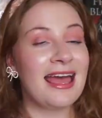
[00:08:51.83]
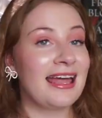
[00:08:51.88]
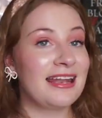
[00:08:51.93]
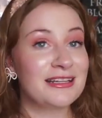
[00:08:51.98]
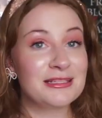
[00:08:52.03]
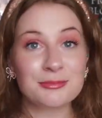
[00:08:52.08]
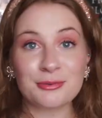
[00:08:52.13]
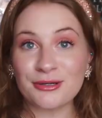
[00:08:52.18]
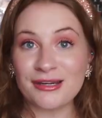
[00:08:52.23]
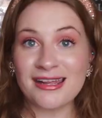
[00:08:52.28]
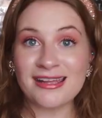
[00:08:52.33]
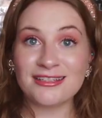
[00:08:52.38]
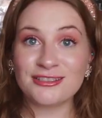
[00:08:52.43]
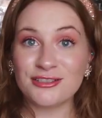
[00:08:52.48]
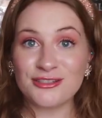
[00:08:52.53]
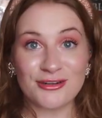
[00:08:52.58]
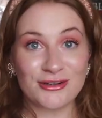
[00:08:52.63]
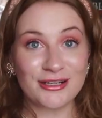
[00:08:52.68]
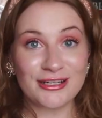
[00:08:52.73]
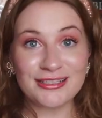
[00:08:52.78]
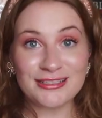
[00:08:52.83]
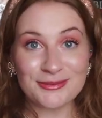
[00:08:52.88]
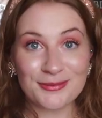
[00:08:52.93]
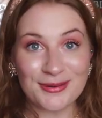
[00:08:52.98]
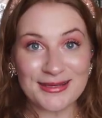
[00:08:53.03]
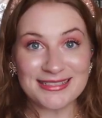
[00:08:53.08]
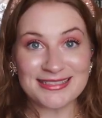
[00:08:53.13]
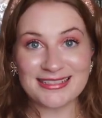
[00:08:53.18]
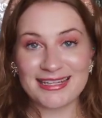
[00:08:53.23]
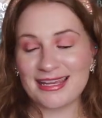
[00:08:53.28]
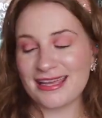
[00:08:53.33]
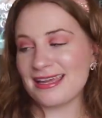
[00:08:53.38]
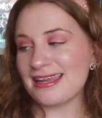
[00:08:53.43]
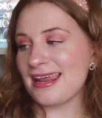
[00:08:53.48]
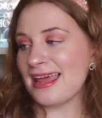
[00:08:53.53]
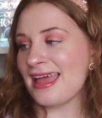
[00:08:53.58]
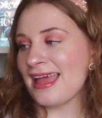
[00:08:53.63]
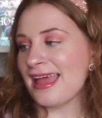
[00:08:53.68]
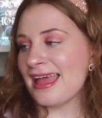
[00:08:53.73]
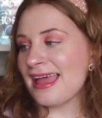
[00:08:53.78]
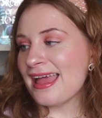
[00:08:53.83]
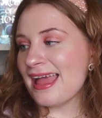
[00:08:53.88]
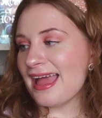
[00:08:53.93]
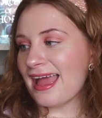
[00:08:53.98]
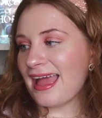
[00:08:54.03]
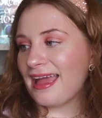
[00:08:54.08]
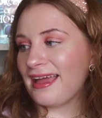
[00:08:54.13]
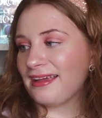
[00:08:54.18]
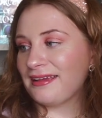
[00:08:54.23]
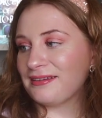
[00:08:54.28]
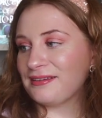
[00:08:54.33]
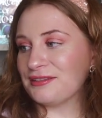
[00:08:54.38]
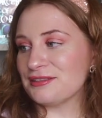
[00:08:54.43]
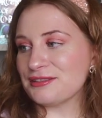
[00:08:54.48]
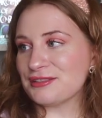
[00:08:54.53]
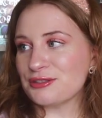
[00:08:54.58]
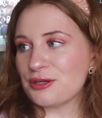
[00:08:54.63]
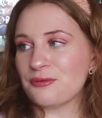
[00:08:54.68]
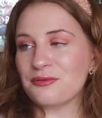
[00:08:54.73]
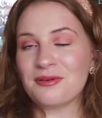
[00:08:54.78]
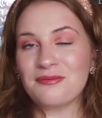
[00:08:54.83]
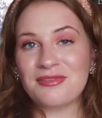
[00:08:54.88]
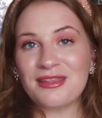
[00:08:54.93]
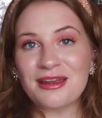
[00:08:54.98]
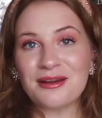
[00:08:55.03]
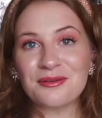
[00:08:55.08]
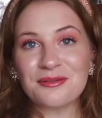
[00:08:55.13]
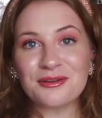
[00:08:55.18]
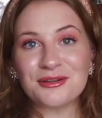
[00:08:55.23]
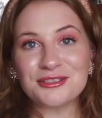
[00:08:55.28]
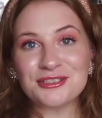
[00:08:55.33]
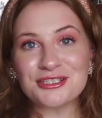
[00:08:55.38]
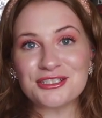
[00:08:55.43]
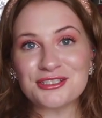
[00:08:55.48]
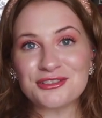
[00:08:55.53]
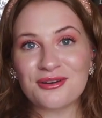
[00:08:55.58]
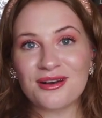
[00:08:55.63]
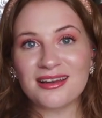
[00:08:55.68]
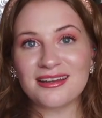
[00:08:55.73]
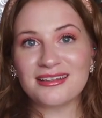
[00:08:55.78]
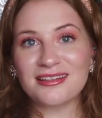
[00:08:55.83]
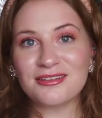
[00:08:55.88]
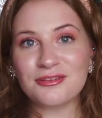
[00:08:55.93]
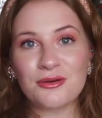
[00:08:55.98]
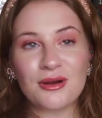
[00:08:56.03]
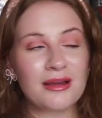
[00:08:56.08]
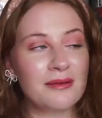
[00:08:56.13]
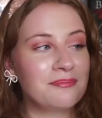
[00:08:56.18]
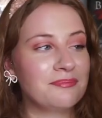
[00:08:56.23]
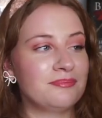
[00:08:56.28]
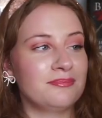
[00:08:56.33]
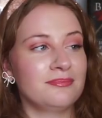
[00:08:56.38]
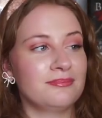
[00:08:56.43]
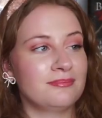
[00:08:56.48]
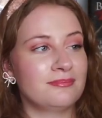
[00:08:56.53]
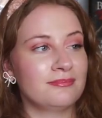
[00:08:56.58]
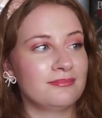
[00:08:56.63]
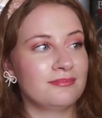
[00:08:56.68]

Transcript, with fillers: And it's pretty dark and twisted and so from there, they're just trying to um,